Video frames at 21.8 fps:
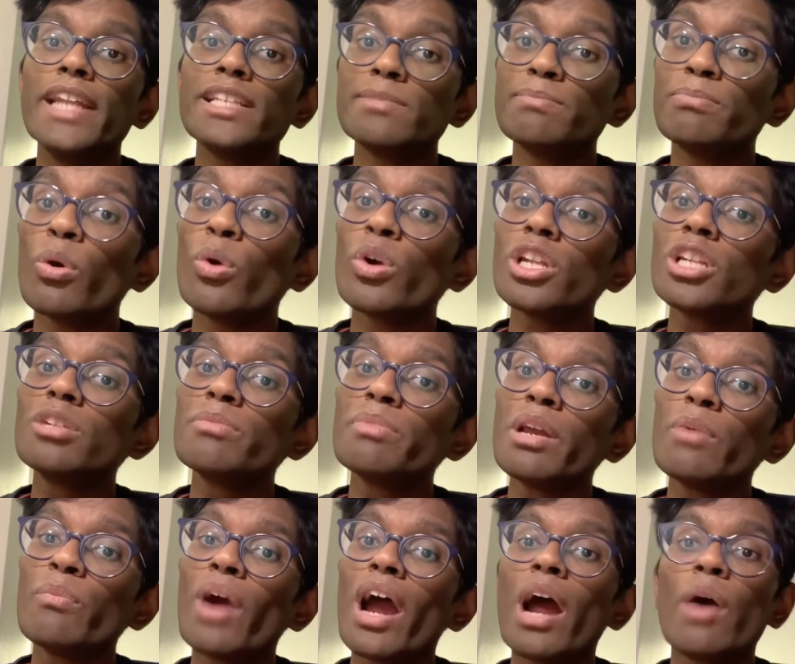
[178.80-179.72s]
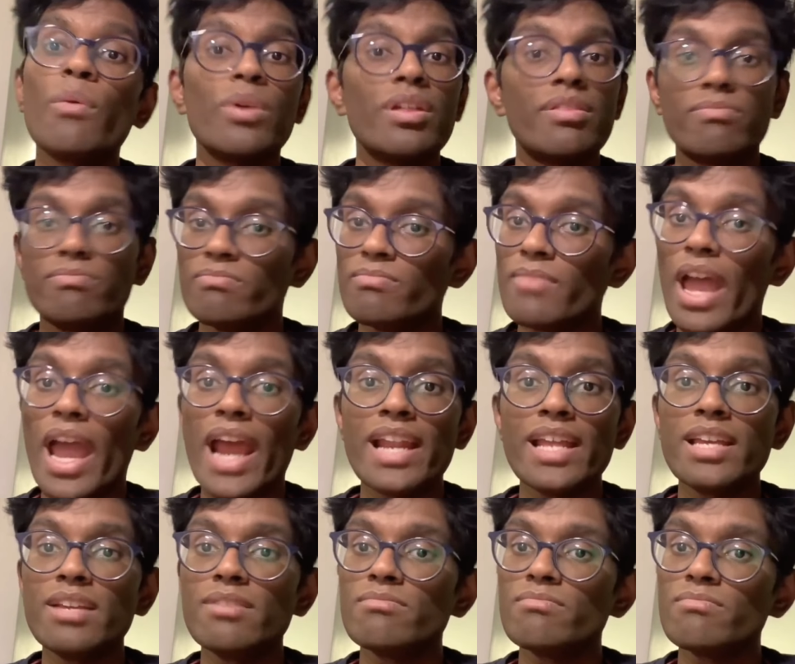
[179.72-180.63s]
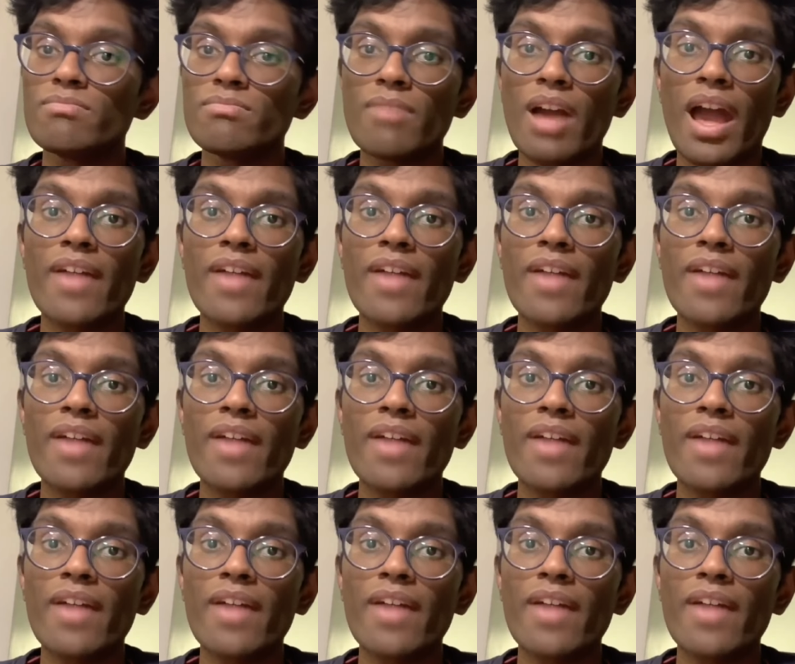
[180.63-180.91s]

It is important to be aware with any